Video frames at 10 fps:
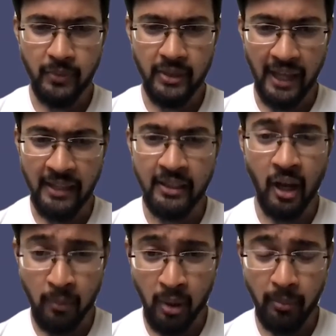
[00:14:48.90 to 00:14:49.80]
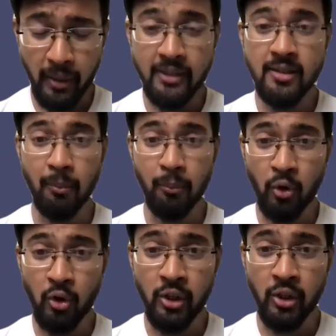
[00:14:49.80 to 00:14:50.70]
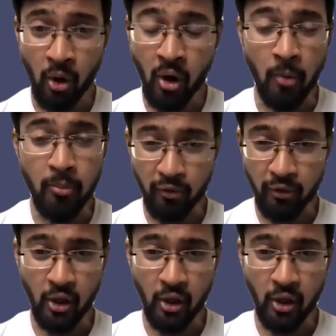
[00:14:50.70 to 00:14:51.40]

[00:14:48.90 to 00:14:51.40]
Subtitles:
can come up and support your non-profit